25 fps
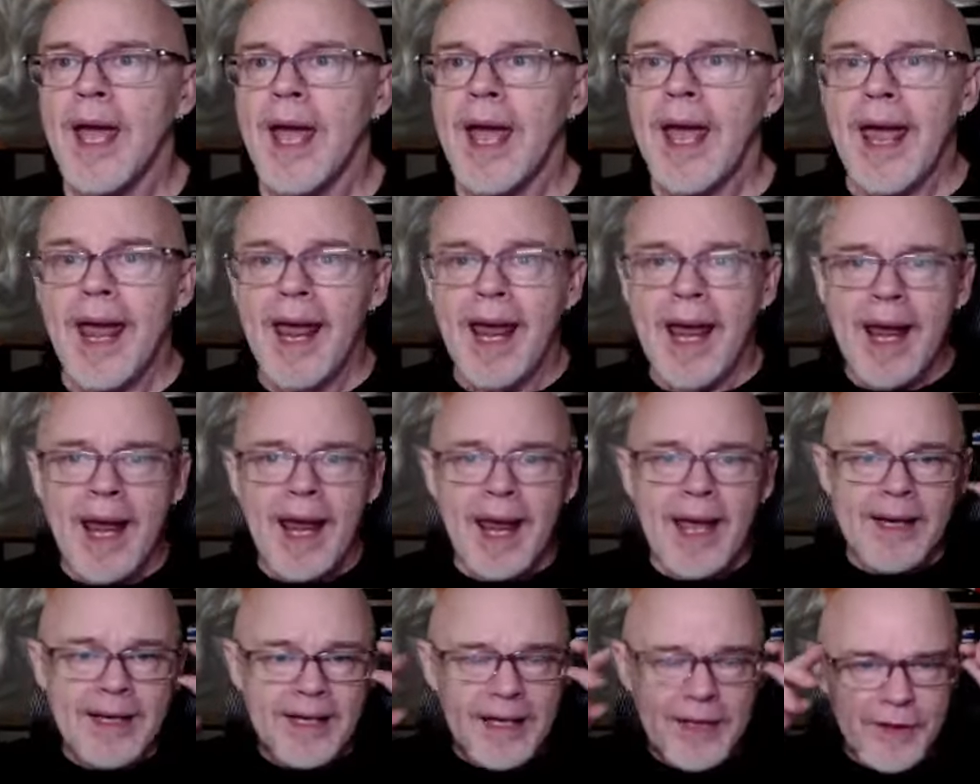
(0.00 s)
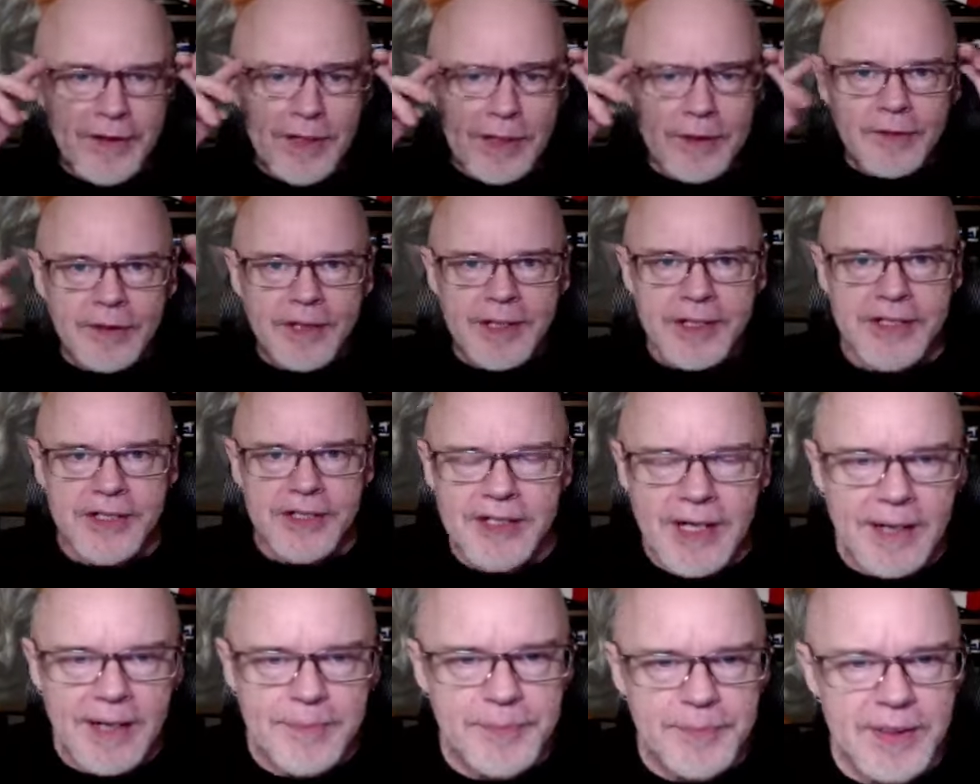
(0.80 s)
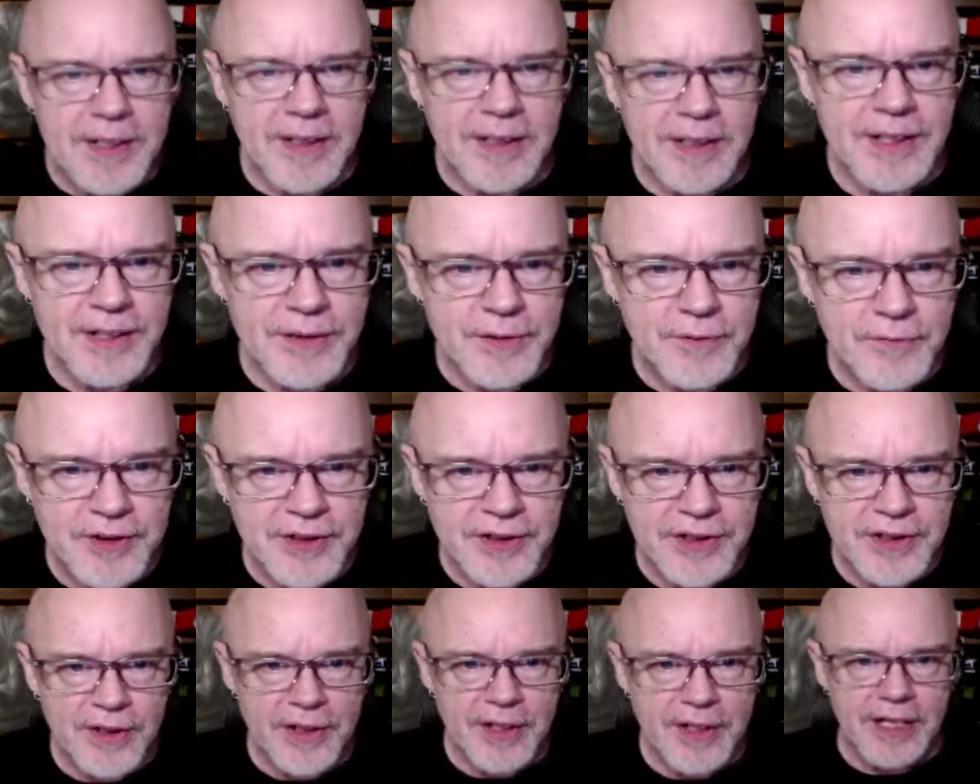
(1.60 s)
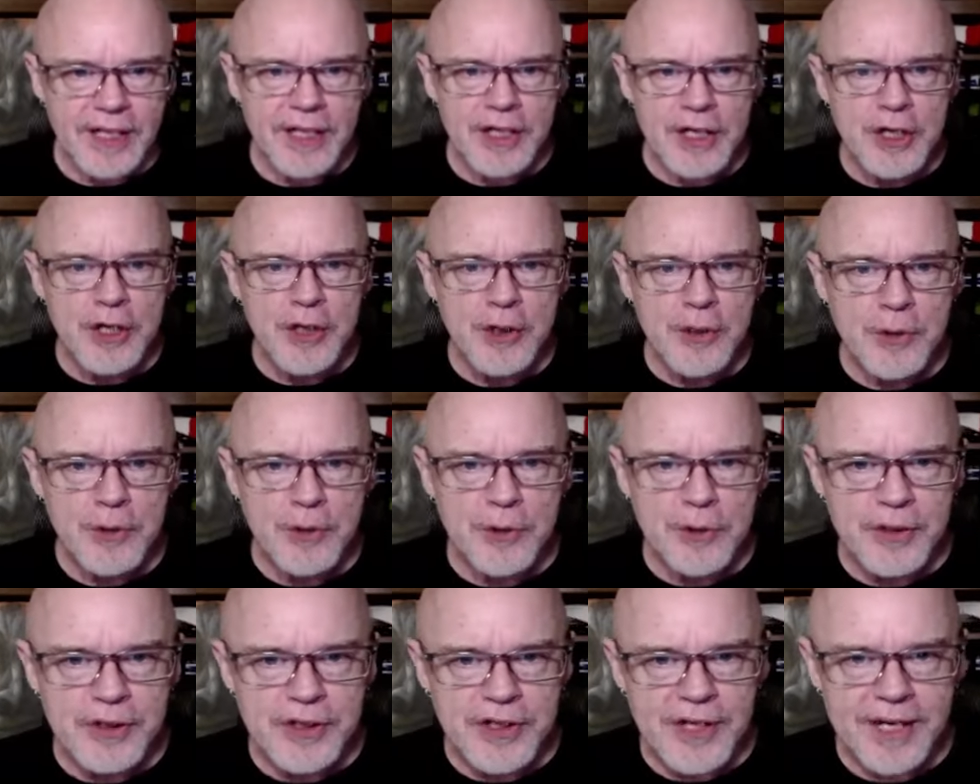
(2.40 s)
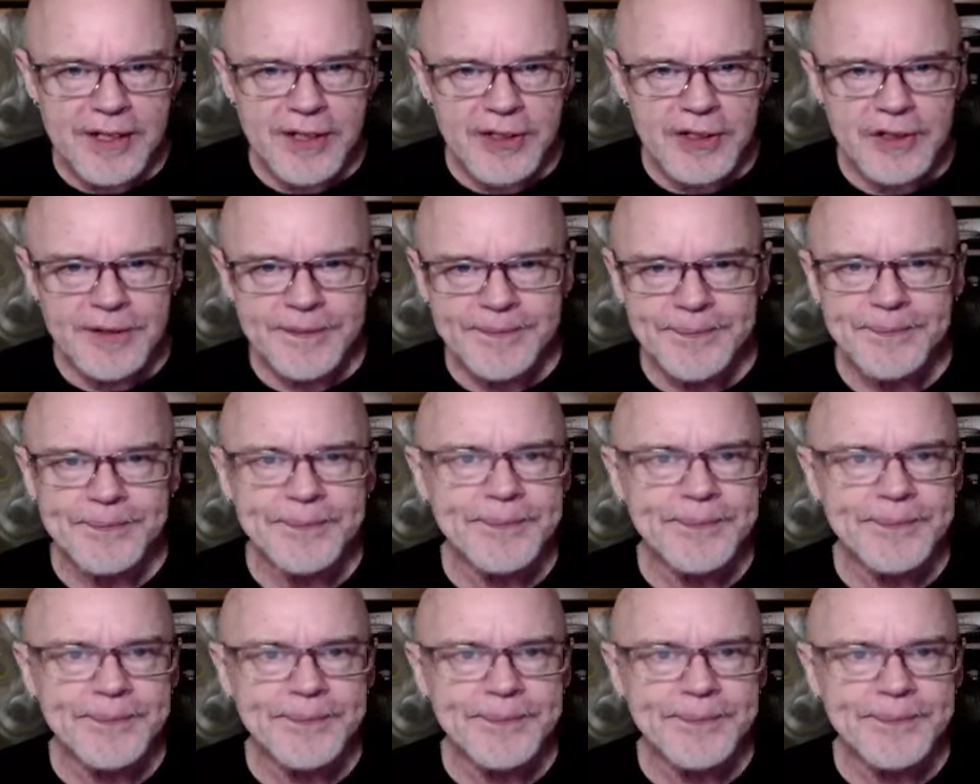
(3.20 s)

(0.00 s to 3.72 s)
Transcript: And I think we're going to stop there because we're starting a new section